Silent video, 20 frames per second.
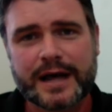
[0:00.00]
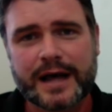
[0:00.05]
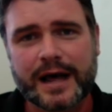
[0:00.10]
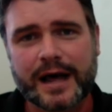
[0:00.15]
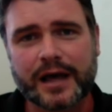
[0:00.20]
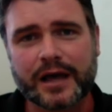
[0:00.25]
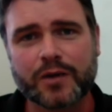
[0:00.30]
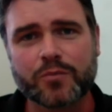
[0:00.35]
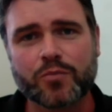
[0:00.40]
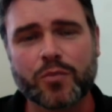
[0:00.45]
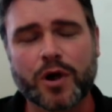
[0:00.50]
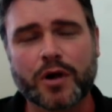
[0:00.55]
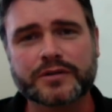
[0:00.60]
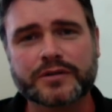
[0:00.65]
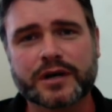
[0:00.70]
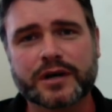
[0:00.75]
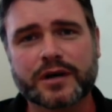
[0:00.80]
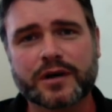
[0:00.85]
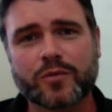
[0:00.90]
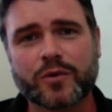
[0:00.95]
Uh, in
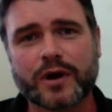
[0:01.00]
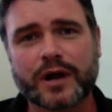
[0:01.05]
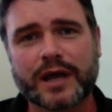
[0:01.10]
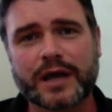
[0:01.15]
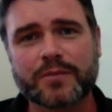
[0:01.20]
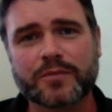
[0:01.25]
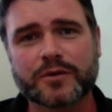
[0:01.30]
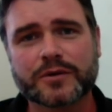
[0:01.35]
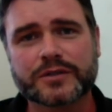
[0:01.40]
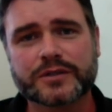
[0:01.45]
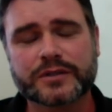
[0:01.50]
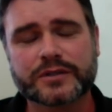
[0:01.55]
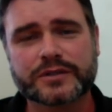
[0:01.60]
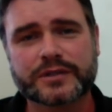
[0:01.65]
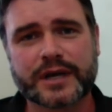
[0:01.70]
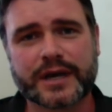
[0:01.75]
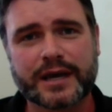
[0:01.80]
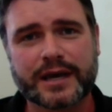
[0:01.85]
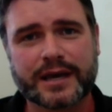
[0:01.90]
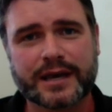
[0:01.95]
Malta, we're able to
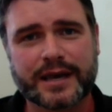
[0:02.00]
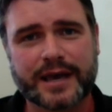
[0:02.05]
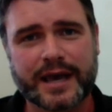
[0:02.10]
take